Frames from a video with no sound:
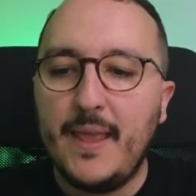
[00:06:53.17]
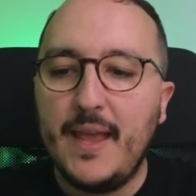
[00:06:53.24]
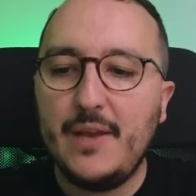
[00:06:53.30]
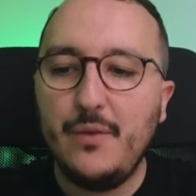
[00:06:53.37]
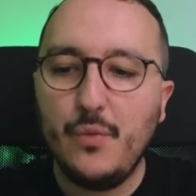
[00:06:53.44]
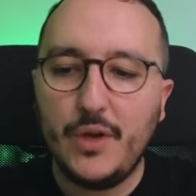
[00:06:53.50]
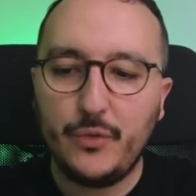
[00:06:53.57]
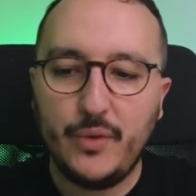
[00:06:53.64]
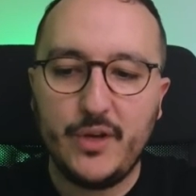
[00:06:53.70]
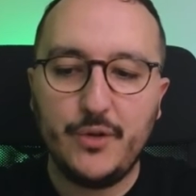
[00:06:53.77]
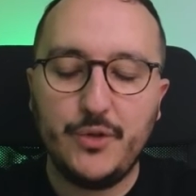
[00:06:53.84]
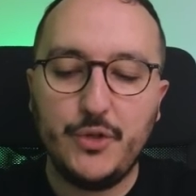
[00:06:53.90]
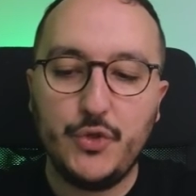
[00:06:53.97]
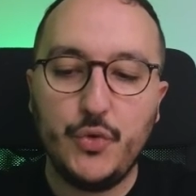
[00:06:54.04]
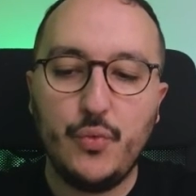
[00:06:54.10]
And what we're going
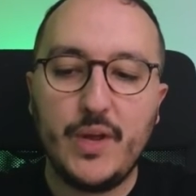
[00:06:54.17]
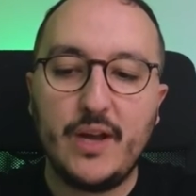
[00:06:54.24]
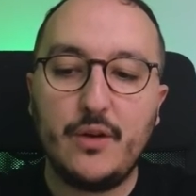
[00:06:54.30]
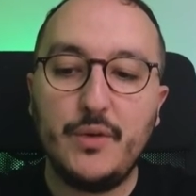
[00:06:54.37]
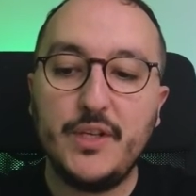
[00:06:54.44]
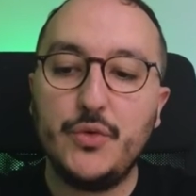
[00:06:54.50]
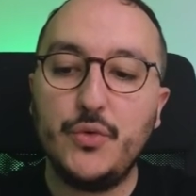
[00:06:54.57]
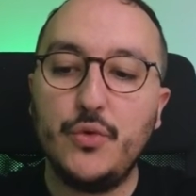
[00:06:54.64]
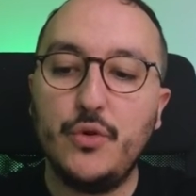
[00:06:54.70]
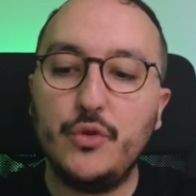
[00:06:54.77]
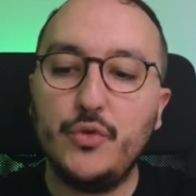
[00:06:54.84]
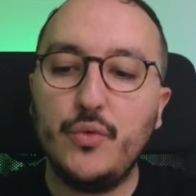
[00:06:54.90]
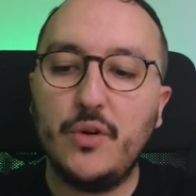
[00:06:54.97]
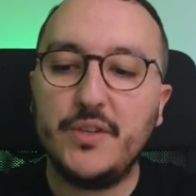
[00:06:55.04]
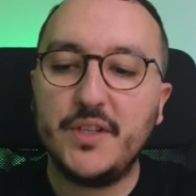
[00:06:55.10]
to do, we are going to go
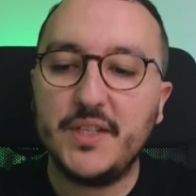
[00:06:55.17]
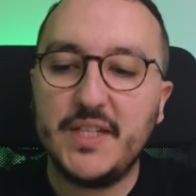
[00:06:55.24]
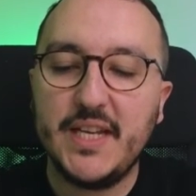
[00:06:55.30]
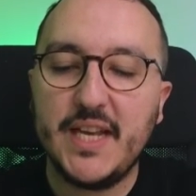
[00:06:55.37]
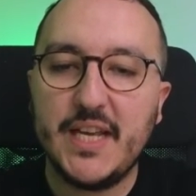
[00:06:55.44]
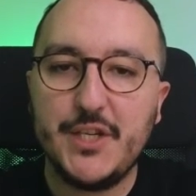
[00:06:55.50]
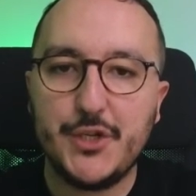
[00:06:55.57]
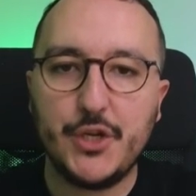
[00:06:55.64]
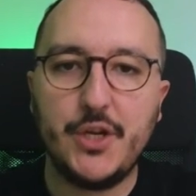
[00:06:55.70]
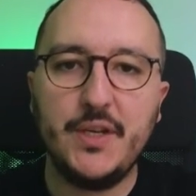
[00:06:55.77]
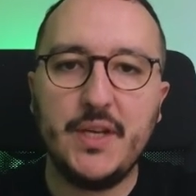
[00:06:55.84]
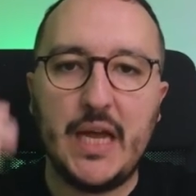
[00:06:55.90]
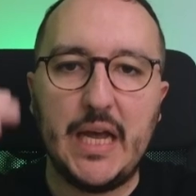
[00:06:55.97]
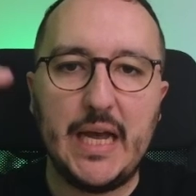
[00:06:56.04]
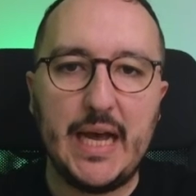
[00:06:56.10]
to
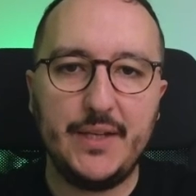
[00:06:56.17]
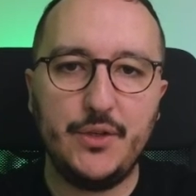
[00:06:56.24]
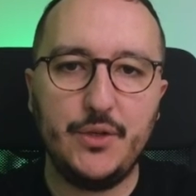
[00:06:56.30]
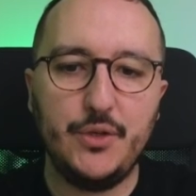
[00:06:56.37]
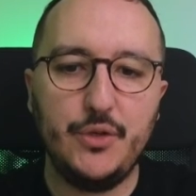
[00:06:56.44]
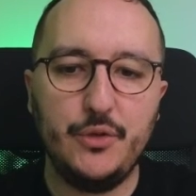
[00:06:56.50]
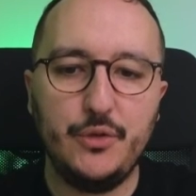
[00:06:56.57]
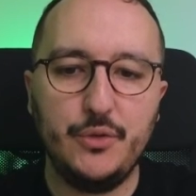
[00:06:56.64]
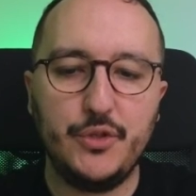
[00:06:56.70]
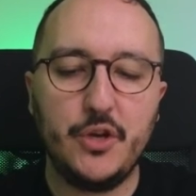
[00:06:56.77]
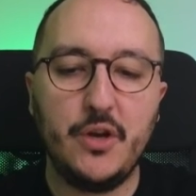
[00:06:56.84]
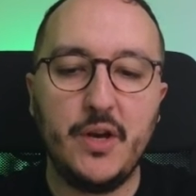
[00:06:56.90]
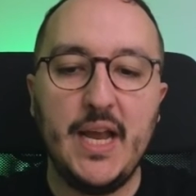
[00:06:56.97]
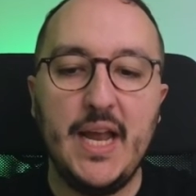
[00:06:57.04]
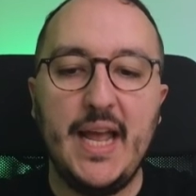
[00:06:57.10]
authentication, add a new
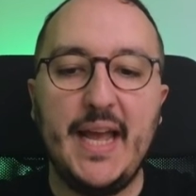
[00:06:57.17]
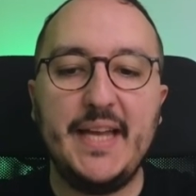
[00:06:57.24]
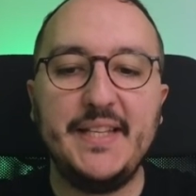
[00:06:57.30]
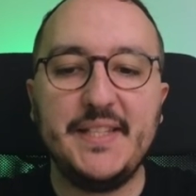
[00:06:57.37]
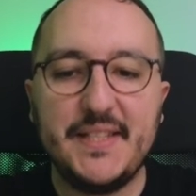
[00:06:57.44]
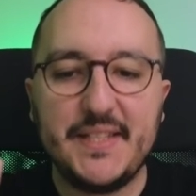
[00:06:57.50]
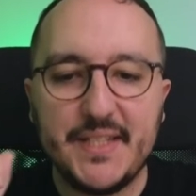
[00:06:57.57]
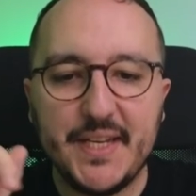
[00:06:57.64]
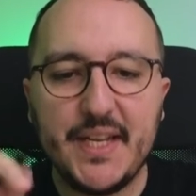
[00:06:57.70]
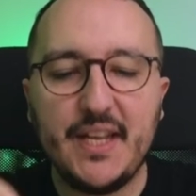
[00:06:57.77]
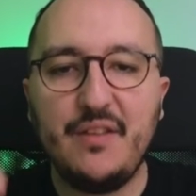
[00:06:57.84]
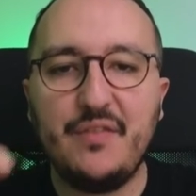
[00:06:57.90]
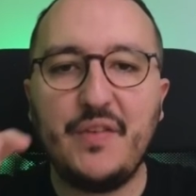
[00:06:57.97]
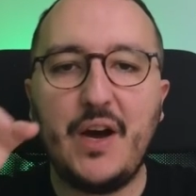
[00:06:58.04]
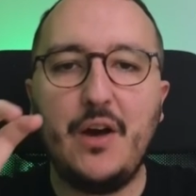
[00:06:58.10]
user and see
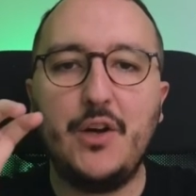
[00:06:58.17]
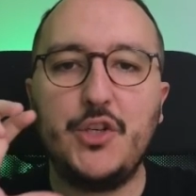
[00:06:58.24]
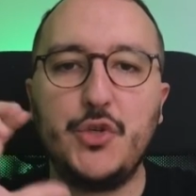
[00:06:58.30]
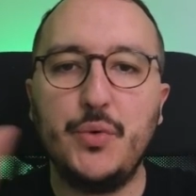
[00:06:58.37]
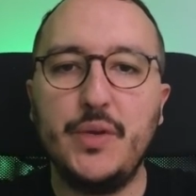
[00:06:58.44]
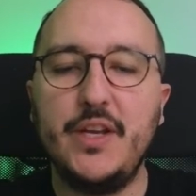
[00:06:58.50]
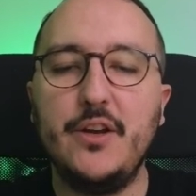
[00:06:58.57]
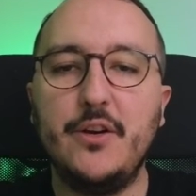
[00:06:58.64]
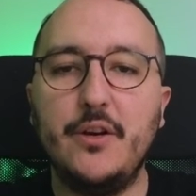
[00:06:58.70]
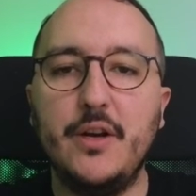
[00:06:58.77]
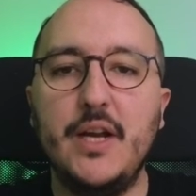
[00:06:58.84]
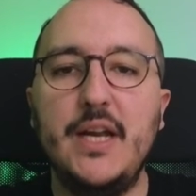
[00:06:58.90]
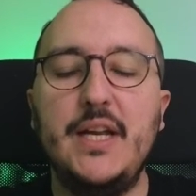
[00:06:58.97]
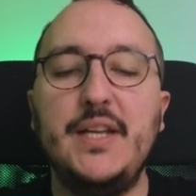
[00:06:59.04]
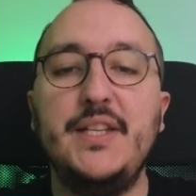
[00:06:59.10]
if our trigger
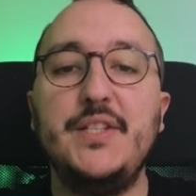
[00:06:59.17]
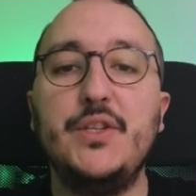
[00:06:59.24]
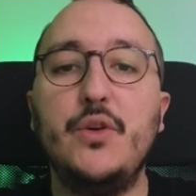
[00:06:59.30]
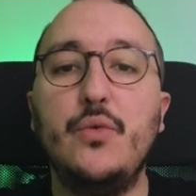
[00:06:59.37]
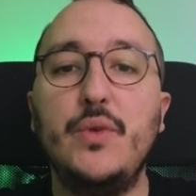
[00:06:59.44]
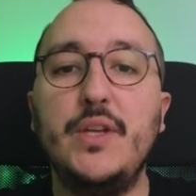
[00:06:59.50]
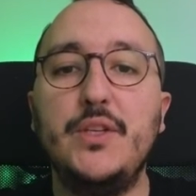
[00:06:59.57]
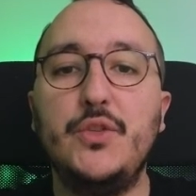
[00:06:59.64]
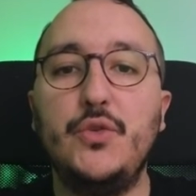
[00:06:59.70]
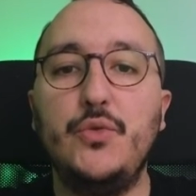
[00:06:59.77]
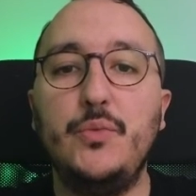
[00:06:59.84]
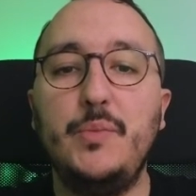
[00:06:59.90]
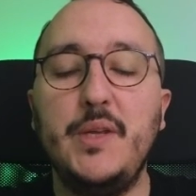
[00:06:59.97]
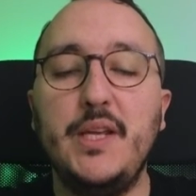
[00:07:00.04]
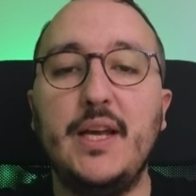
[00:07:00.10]
is going to
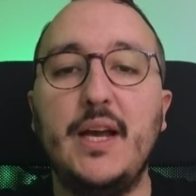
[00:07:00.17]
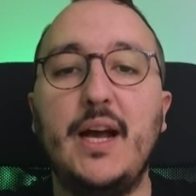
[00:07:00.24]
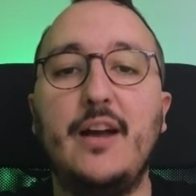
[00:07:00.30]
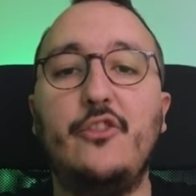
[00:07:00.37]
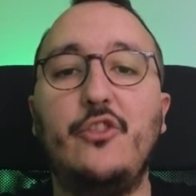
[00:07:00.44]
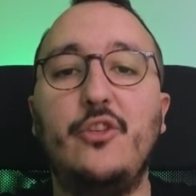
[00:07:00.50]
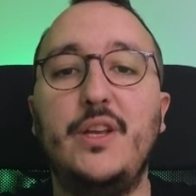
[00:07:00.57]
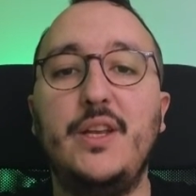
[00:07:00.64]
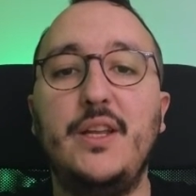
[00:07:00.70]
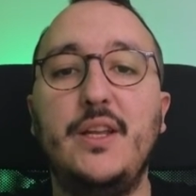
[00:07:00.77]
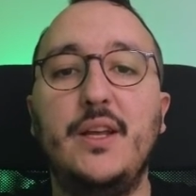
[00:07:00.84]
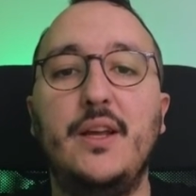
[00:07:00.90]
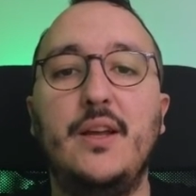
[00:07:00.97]
be actually